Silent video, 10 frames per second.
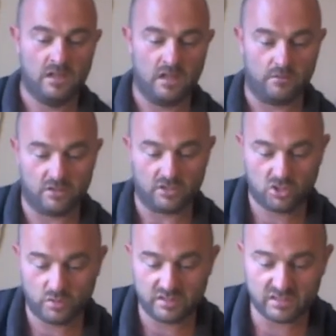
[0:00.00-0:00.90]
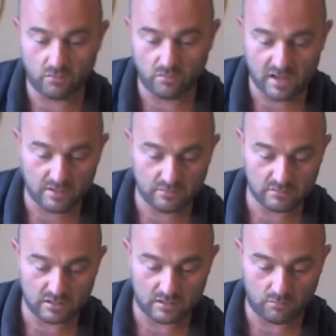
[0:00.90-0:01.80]
And we're going to twist it around
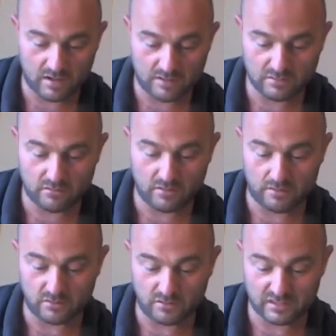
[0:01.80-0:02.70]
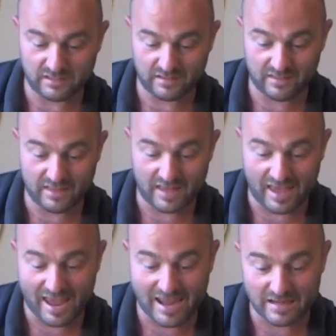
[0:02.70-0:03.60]
and around and around until the
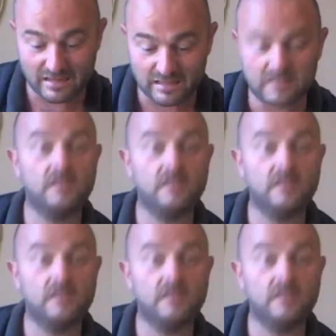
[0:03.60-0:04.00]
end